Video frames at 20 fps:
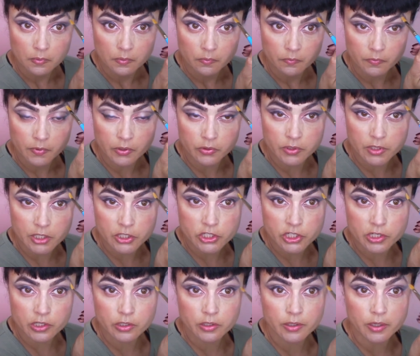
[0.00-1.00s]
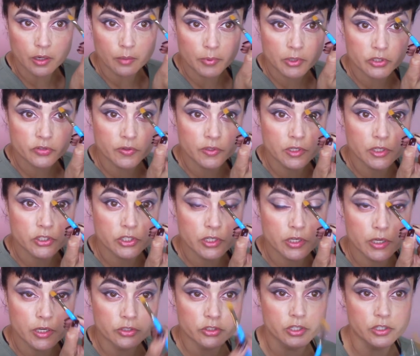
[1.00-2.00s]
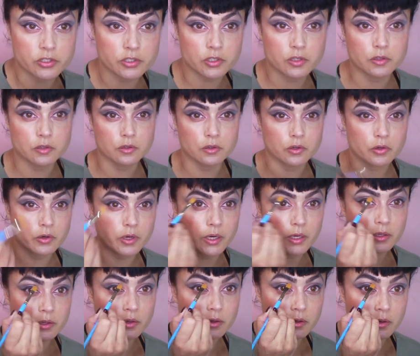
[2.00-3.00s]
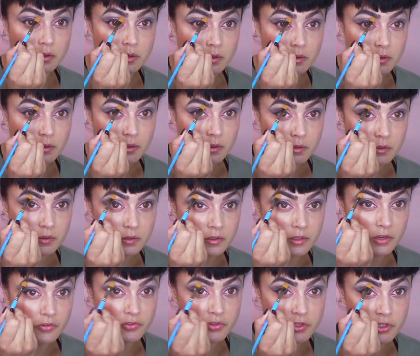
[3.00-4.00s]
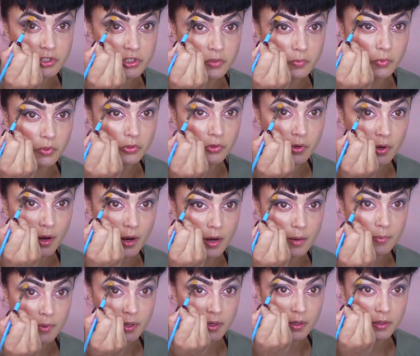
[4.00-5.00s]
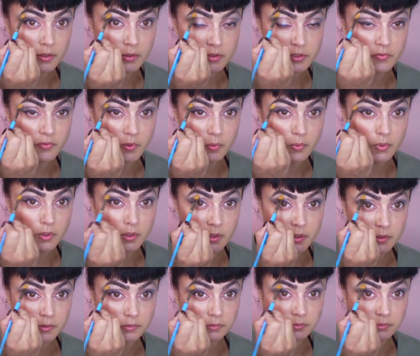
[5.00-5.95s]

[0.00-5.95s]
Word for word: foundation, airbrush foundation, and just create your definition with your eyebrows if you want.